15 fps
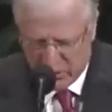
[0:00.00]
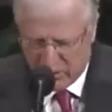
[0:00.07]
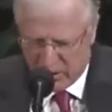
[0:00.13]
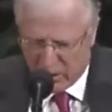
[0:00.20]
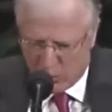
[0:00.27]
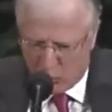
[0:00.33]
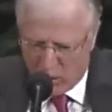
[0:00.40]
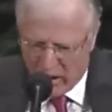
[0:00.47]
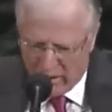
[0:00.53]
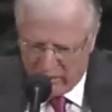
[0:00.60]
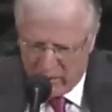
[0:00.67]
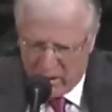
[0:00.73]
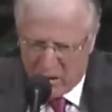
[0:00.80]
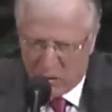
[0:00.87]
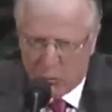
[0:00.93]
so that
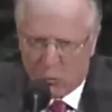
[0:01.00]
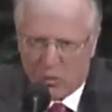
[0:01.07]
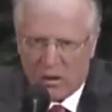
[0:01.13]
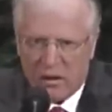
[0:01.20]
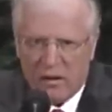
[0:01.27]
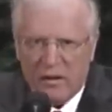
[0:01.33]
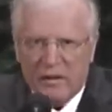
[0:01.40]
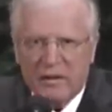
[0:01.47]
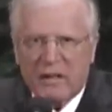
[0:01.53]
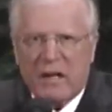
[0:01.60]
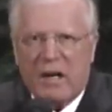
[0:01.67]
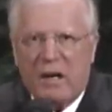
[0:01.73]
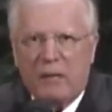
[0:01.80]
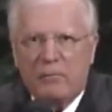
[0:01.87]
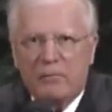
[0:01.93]
when the word
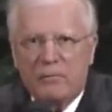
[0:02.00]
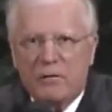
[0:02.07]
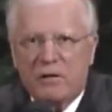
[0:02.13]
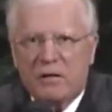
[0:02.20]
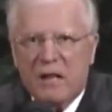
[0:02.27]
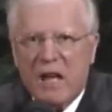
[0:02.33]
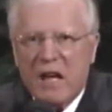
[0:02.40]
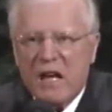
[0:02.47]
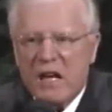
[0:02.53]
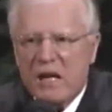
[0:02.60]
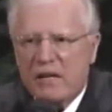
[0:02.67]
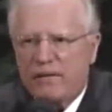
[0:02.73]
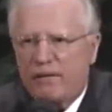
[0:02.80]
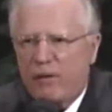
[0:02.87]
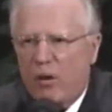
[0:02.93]
comes,
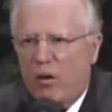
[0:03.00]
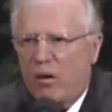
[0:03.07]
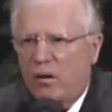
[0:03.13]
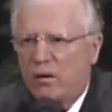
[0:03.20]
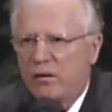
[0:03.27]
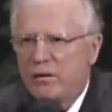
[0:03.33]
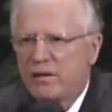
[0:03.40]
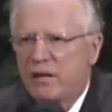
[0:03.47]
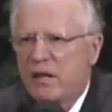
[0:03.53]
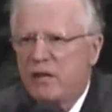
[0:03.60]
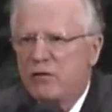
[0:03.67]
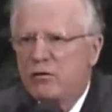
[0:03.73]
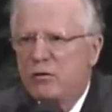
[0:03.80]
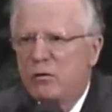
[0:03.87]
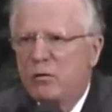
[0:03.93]
it falls
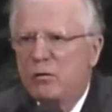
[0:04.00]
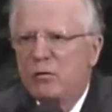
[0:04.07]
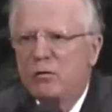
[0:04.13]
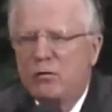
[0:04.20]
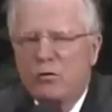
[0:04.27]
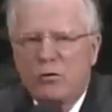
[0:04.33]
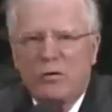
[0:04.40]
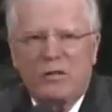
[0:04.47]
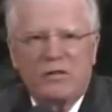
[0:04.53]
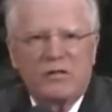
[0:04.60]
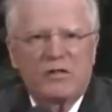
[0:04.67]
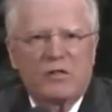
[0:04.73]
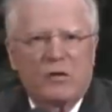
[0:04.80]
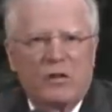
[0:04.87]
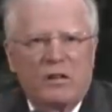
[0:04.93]
into good
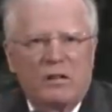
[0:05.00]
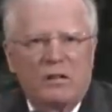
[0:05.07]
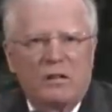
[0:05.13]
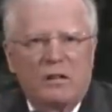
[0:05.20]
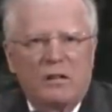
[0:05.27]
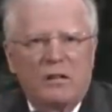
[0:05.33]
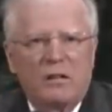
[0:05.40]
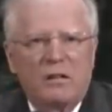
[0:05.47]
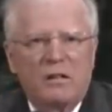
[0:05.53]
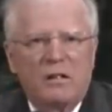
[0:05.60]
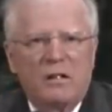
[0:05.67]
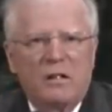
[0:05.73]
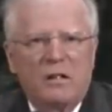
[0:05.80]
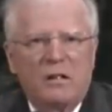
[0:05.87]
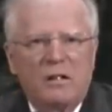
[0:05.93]
soil
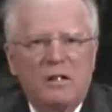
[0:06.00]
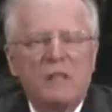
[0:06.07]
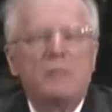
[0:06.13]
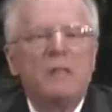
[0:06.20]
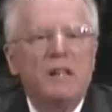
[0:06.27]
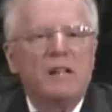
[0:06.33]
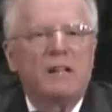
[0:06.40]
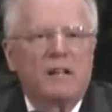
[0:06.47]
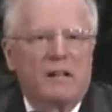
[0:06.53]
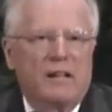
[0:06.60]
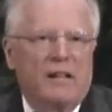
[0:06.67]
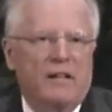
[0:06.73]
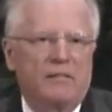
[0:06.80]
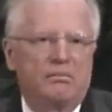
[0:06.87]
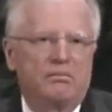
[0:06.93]

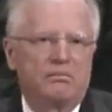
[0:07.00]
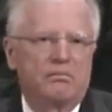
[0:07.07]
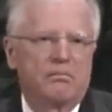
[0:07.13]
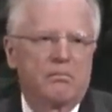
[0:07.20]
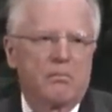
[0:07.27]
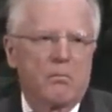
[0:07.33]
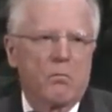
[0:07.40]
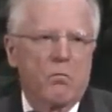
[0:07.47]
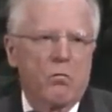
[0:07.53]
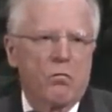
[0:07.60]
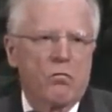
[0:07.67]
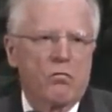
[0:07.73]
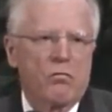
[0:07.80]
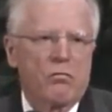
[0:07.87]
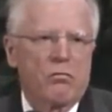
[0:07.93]
immediately.
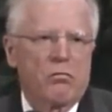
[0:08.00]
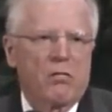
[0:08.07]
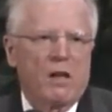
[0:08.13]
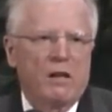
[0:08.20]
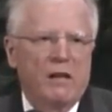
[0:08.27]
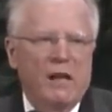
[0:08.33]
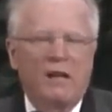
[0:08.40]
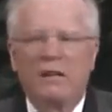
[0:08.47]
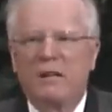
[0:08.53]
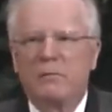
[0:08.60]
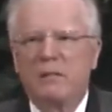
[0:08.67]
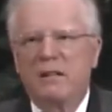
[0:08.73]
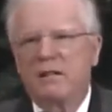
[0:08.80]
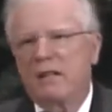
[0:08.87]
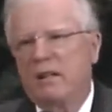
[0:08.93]
Now let
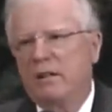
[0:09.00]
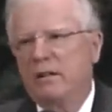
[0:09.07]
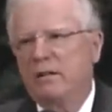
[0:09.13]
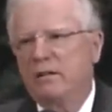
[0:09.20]
me tell